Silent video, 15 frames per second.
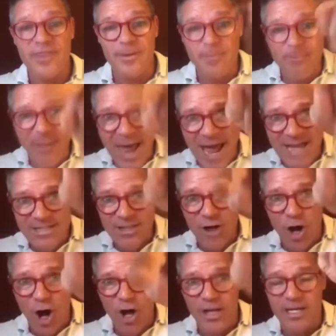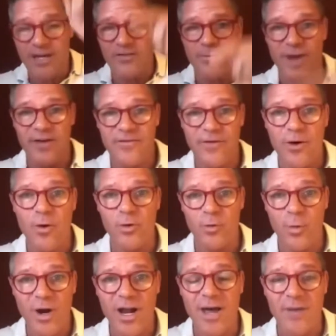The mass calling of my
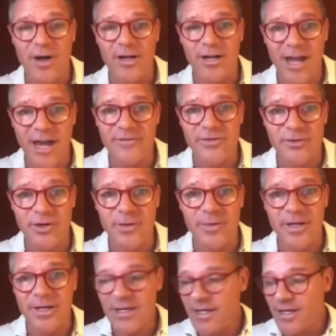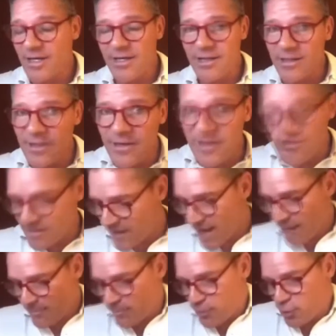phone when I'm on live stream.
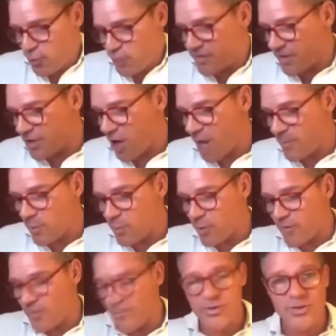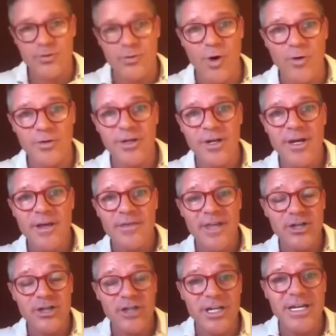That proves in Commonwealth versus Wotan
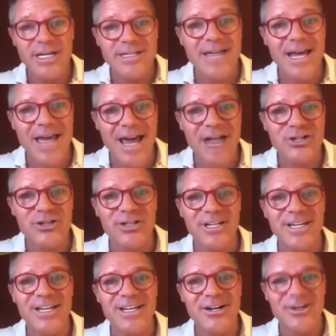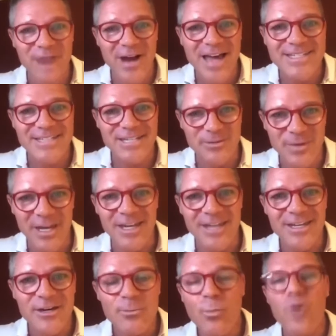that she is actually harassing me.
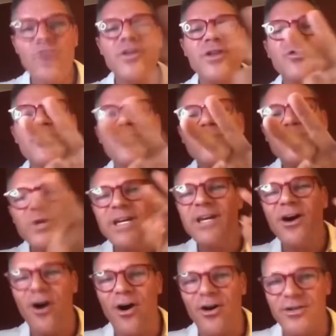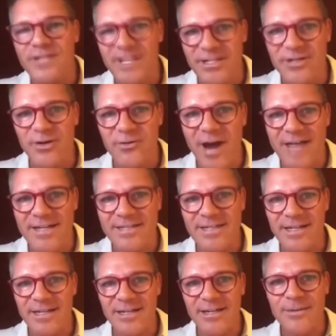More than three calls is
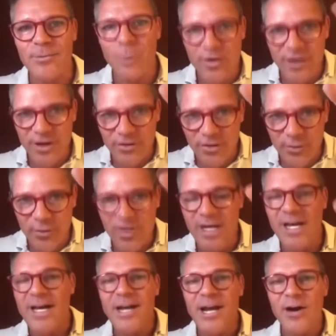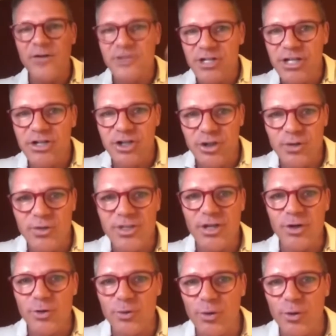harassing. More than three. Now, if she's
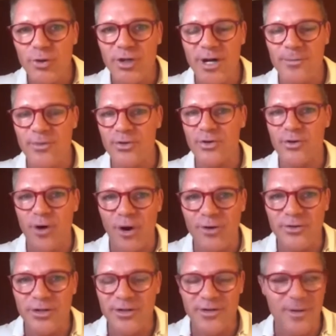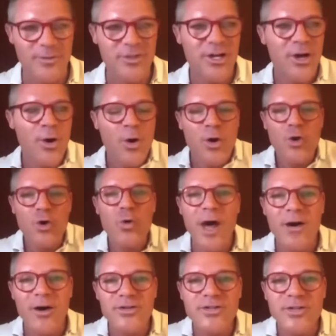using Google numbers or alternate numbers,
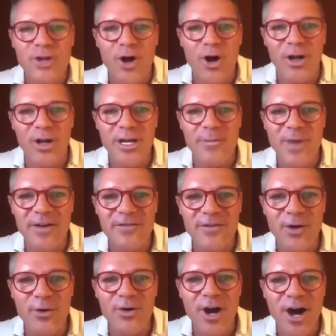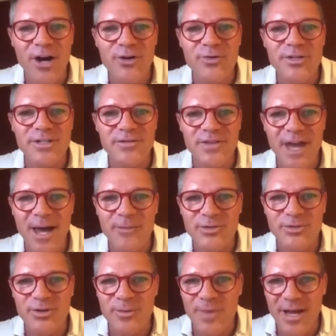who else is calling my phone hundreds of
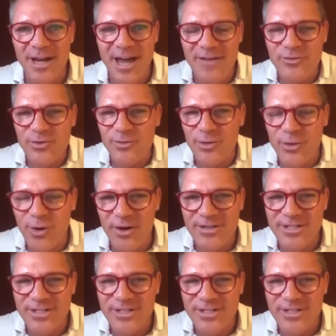times during my live stream?